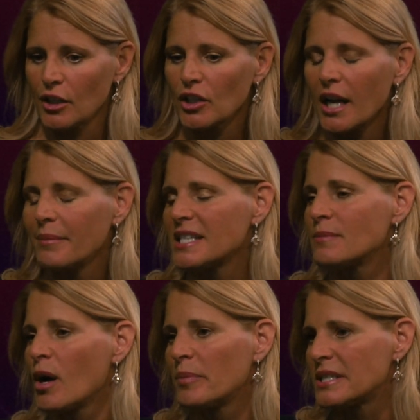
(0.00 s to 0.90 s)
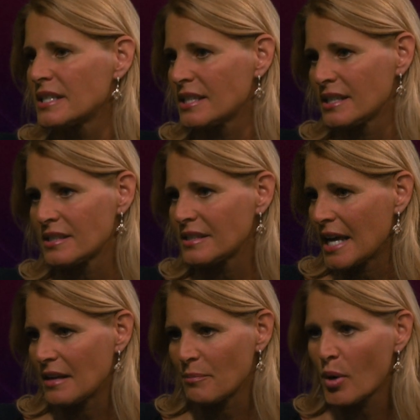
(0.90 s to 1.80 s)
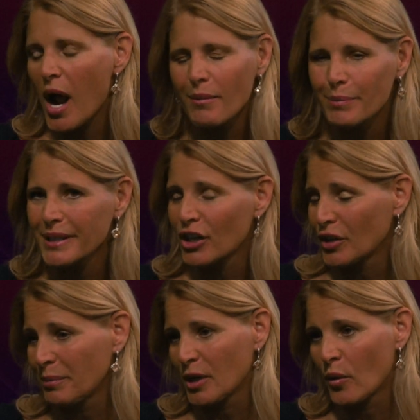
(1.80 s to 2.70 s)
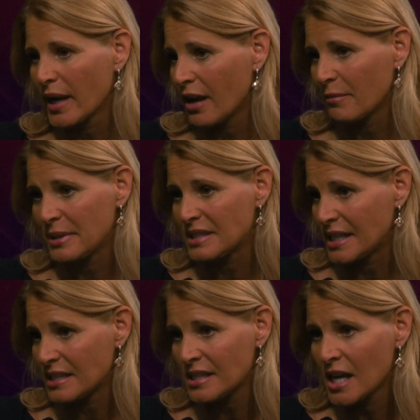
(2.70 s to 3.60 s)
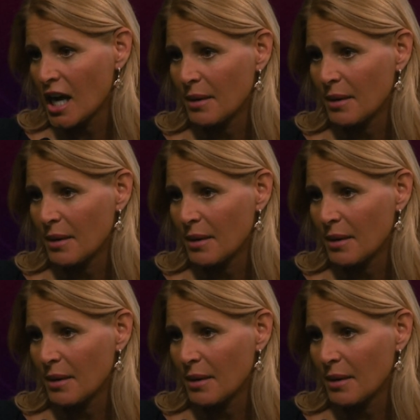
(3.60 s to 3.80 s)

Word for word: look how many small businesses that probably are going to be going out of business,